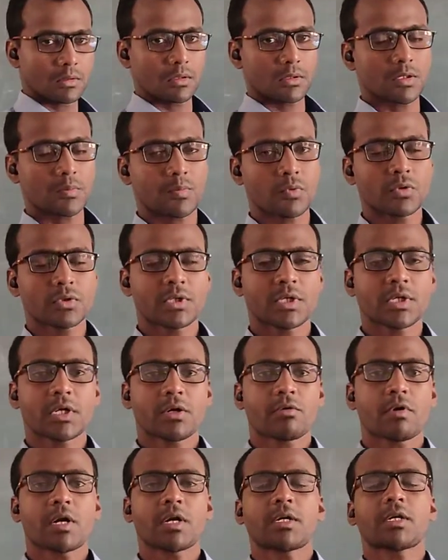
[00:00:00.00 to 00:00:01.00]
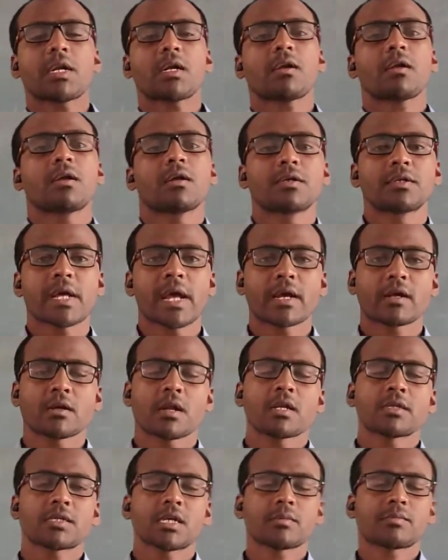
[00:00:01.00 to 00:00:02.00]
Suppose in a quadrilateral,
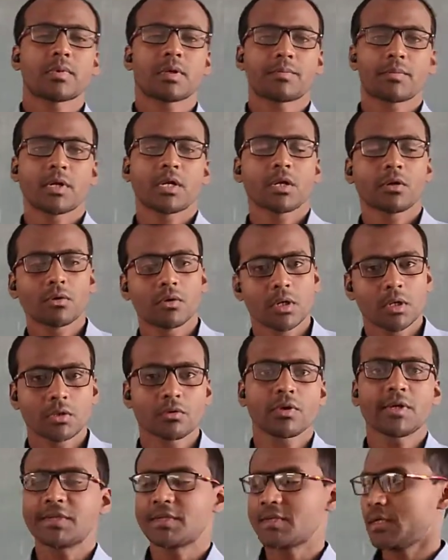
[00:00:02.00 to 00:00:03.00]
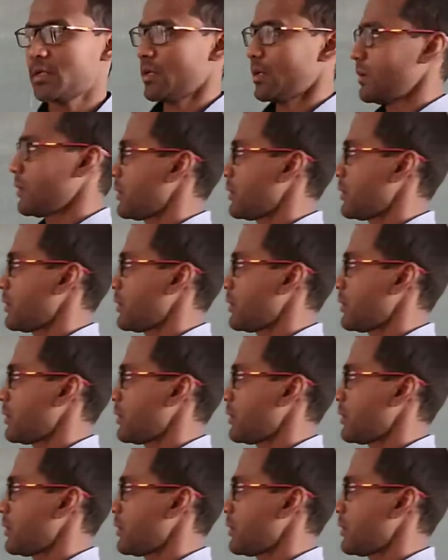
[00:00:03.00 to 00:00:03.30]
diagonals are perpendicular to each other.